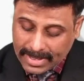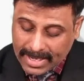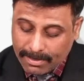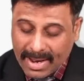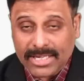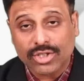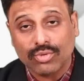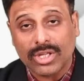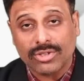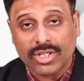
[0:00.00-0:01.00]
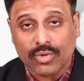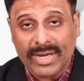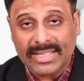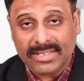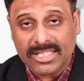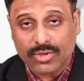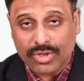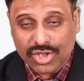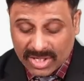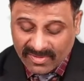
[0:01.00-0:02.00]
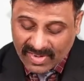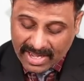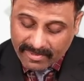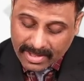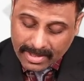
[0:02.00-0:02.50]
and March 2023's question 5.